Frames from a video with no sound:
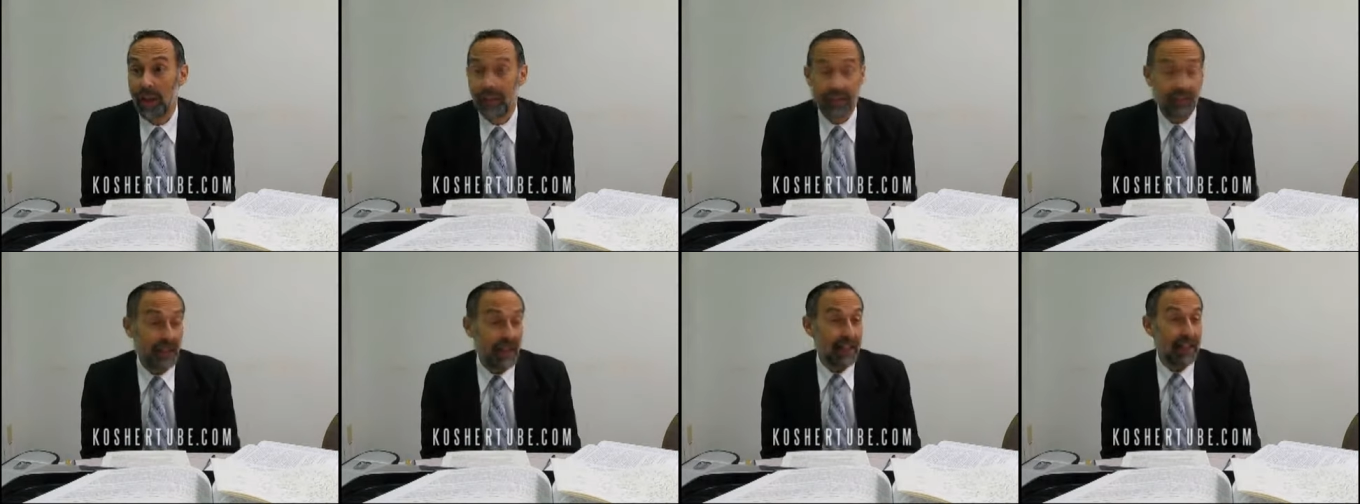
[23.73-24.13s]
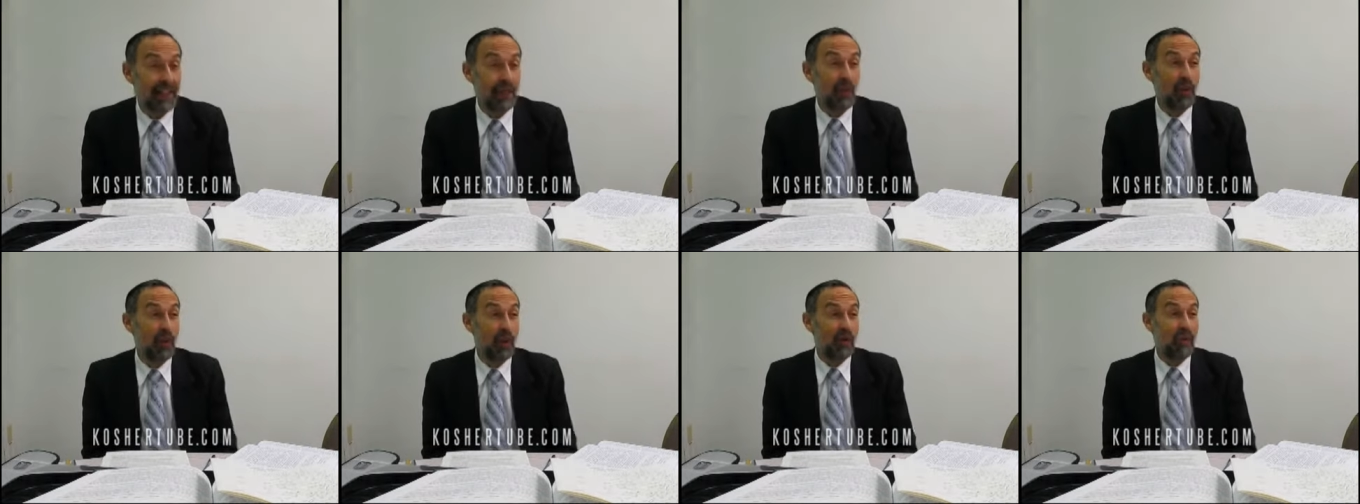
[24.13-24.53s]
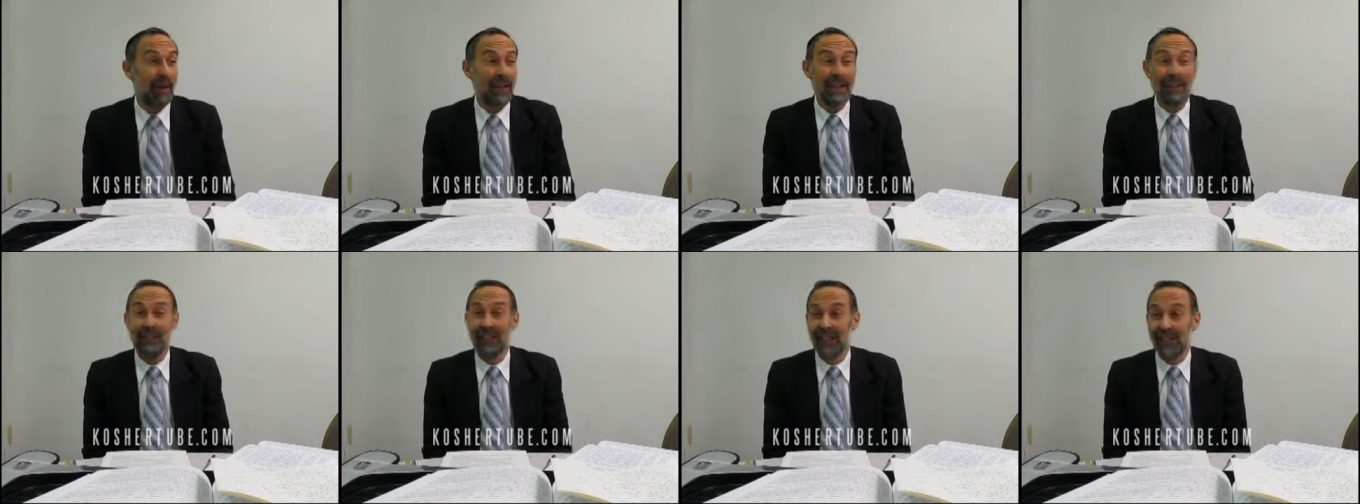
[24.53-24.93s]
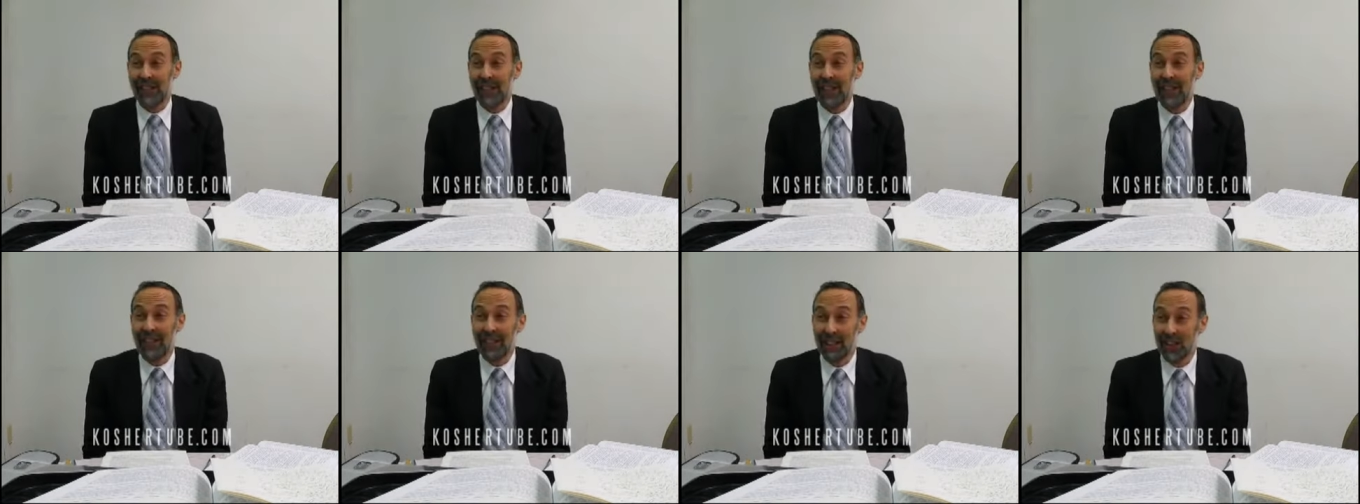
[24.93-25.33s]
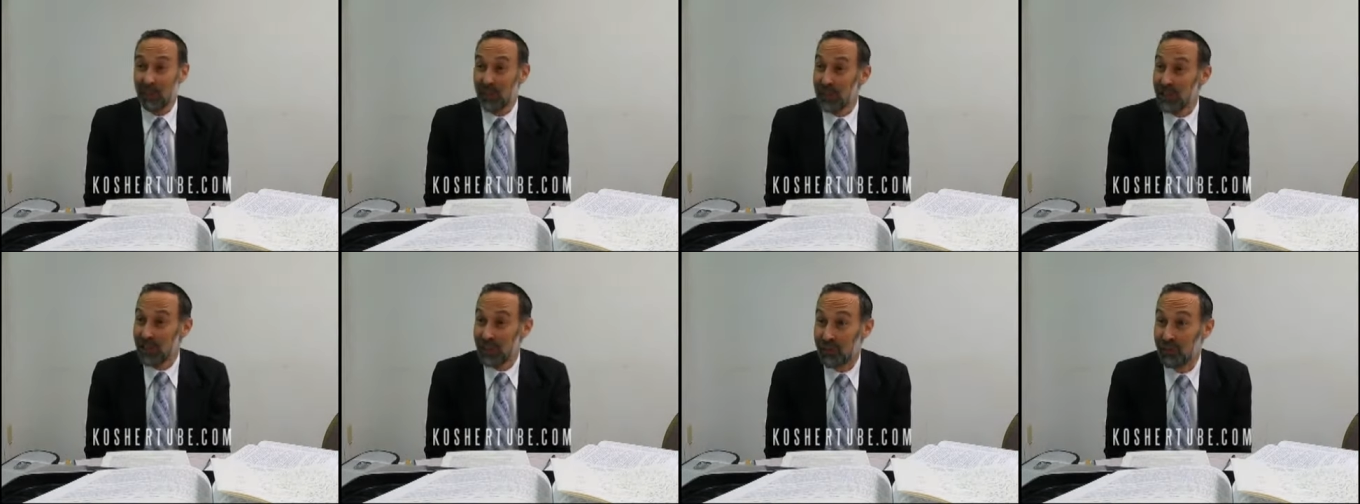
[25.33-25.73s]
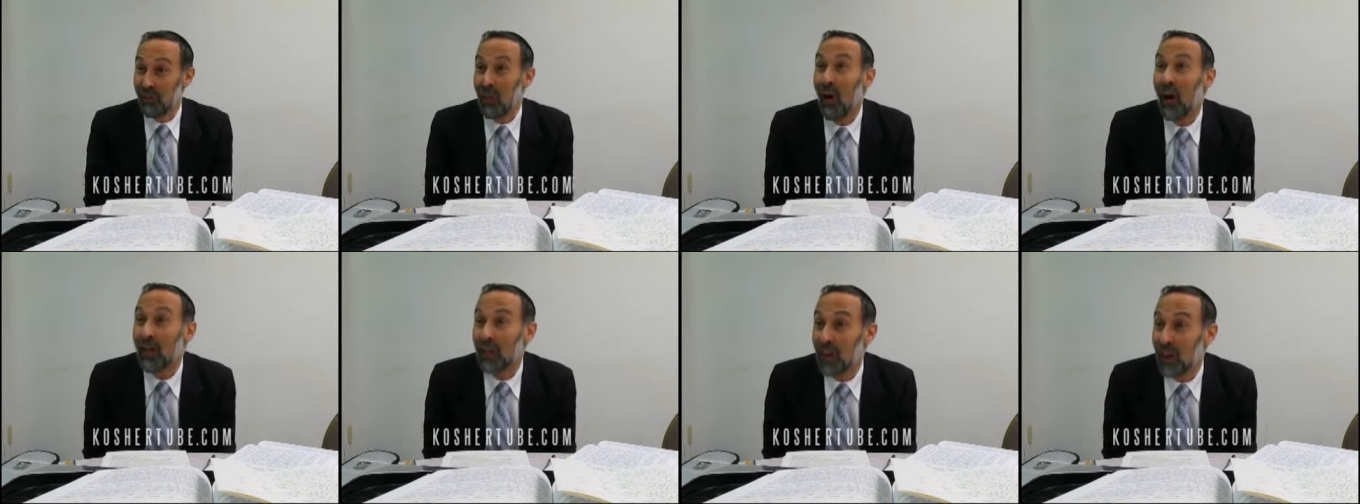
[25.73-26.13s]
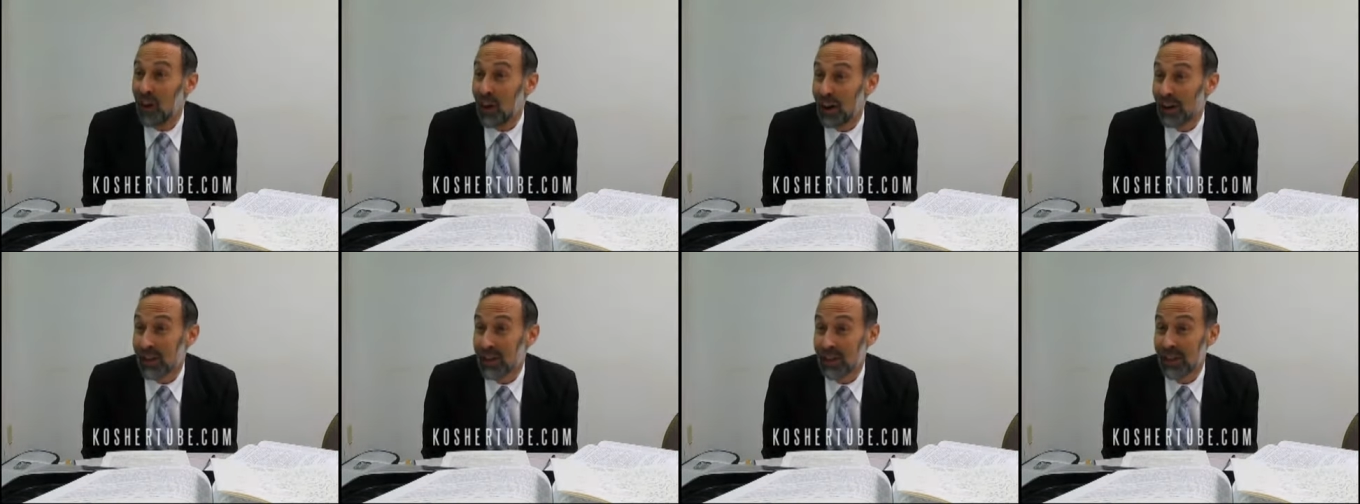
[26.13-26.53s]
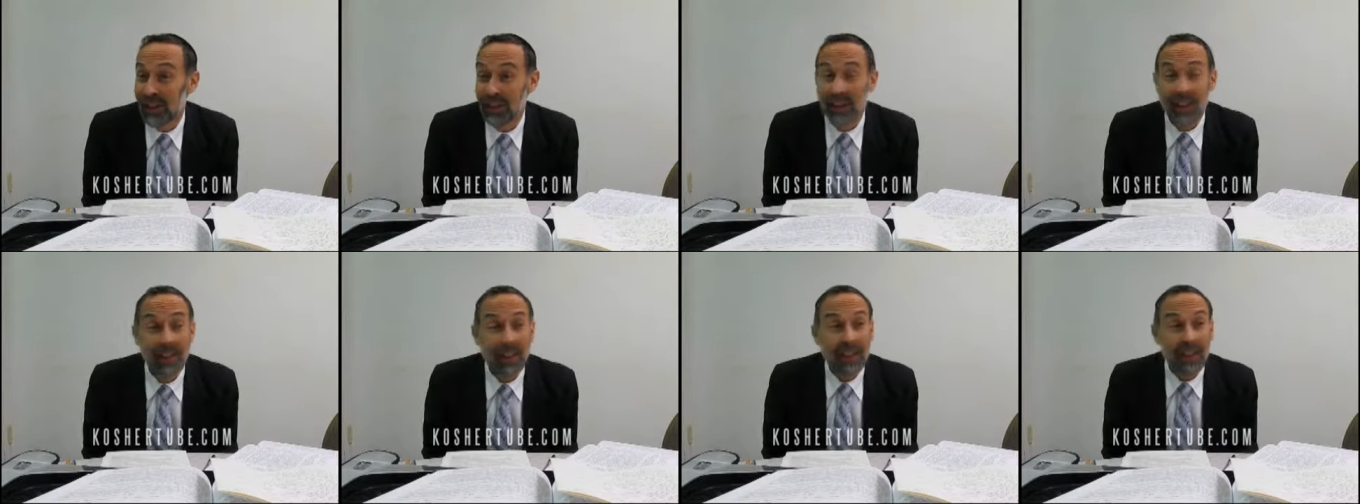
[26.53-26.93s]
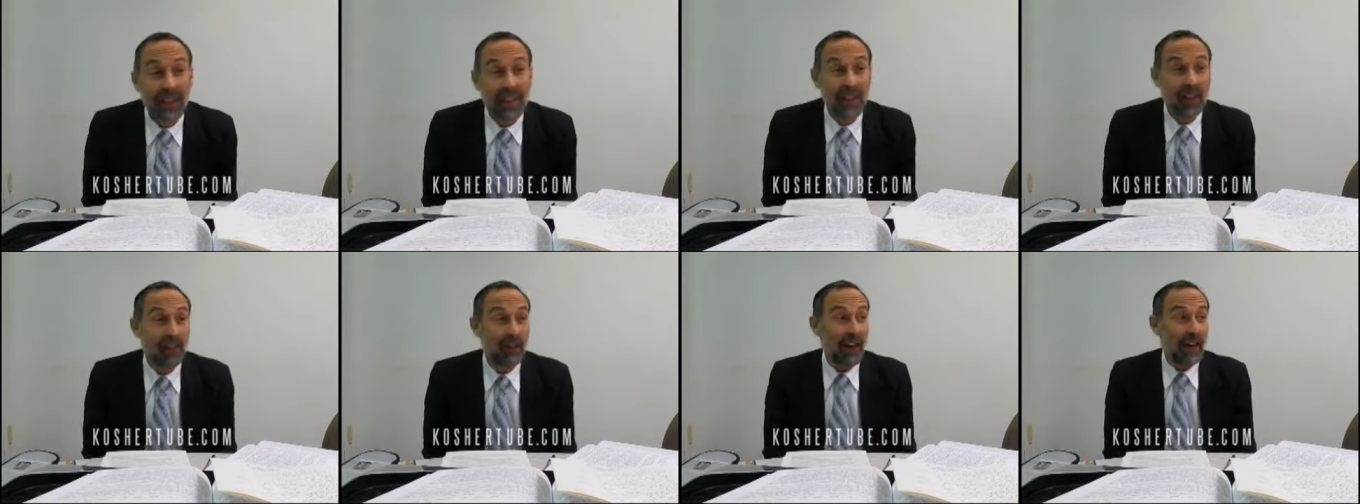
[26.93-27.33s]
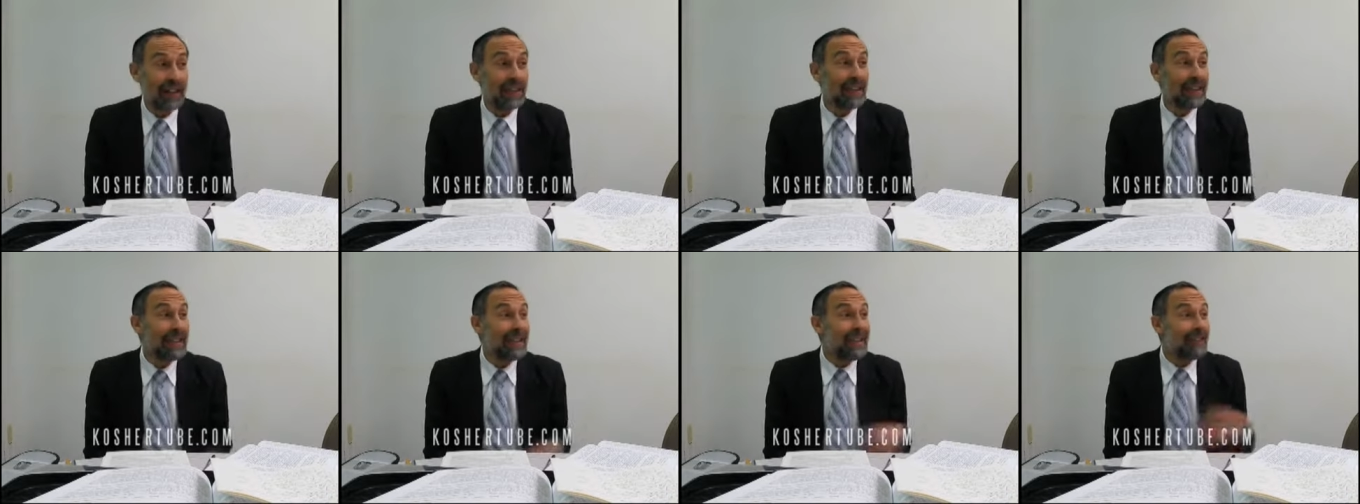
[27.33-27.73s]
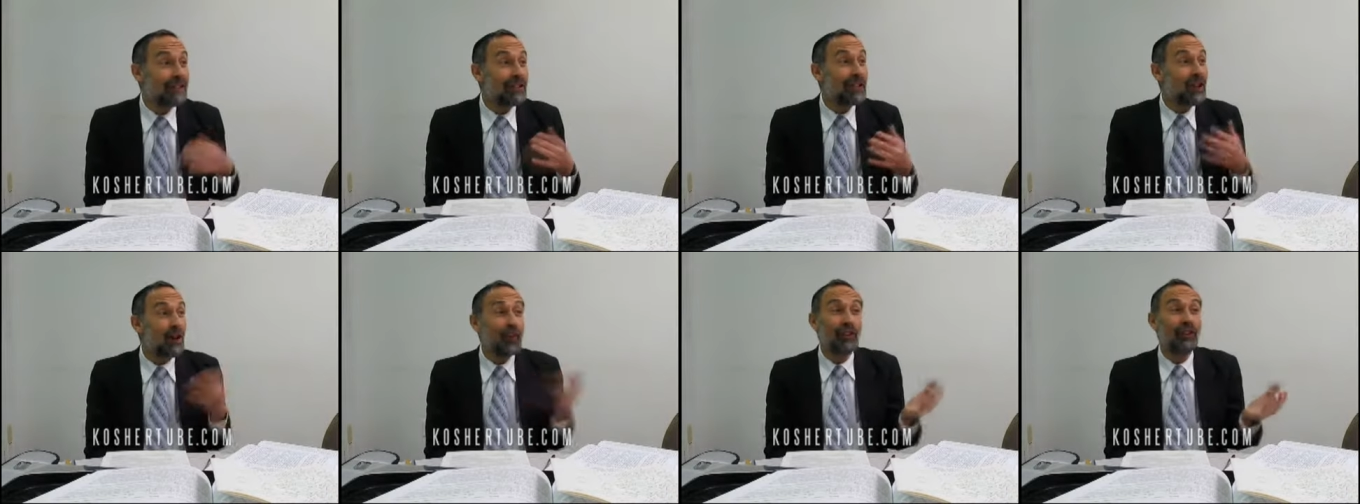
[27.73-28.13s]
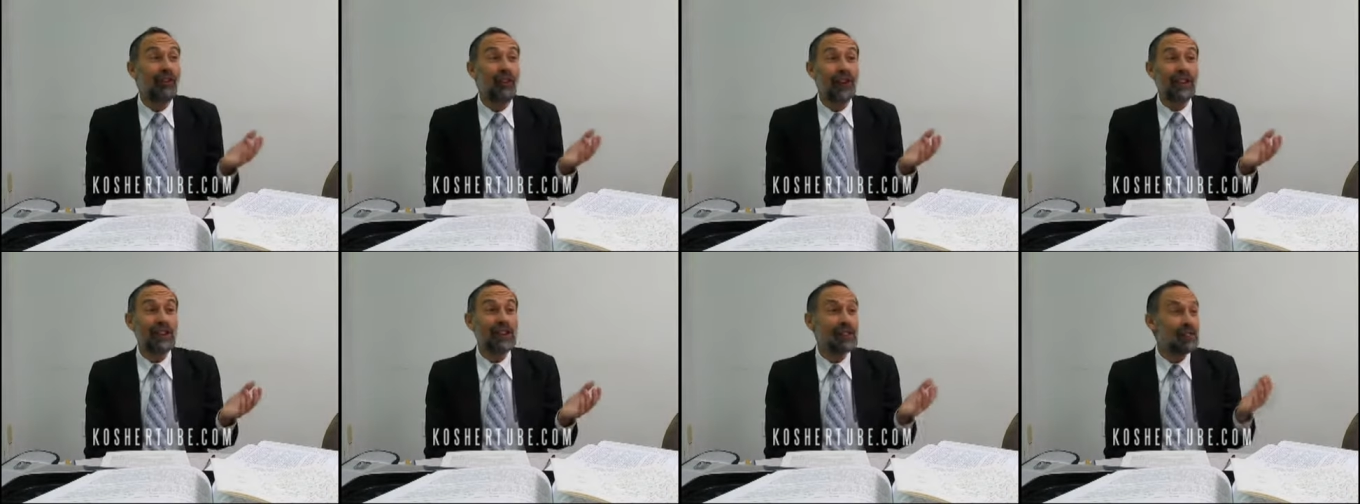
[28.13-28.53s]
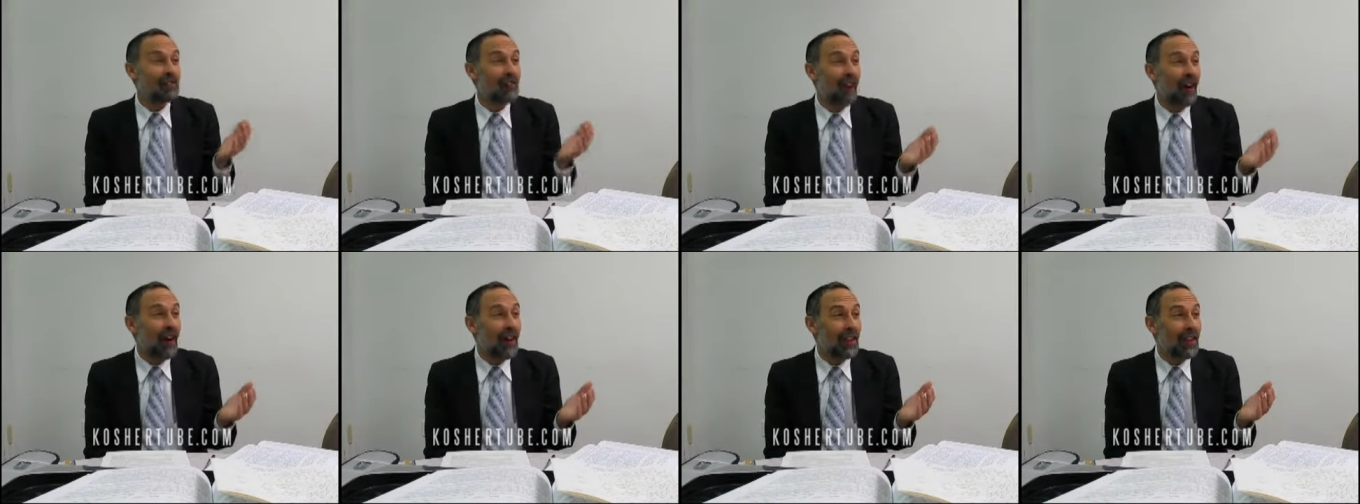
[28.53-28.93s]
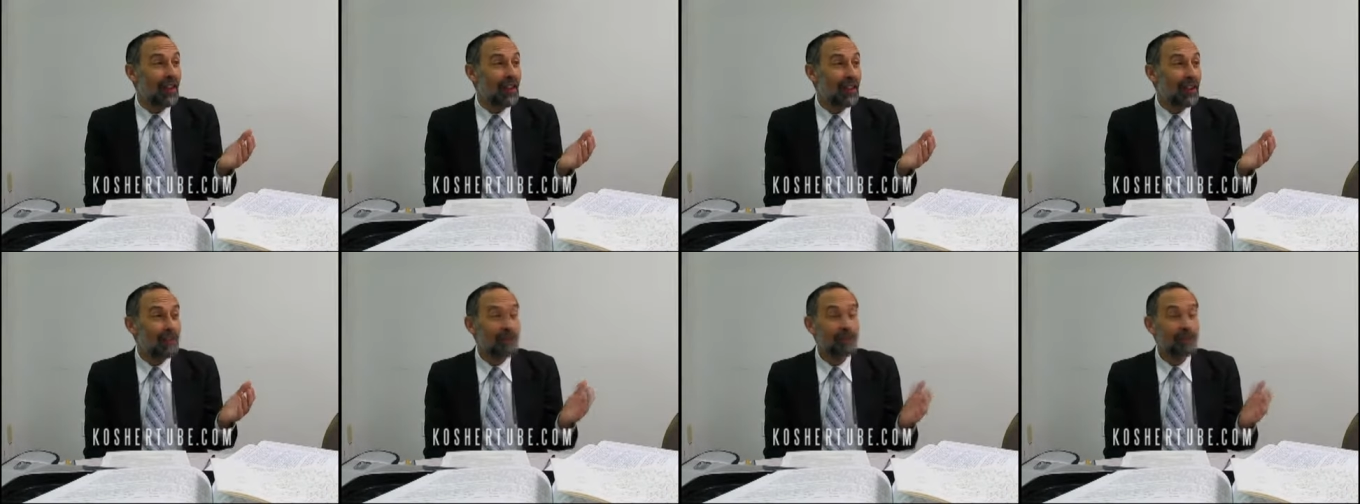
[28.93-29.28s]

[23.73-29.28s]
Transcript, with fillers: In fact, one might even say that he treats his father harshly in the fact that he never notifies his father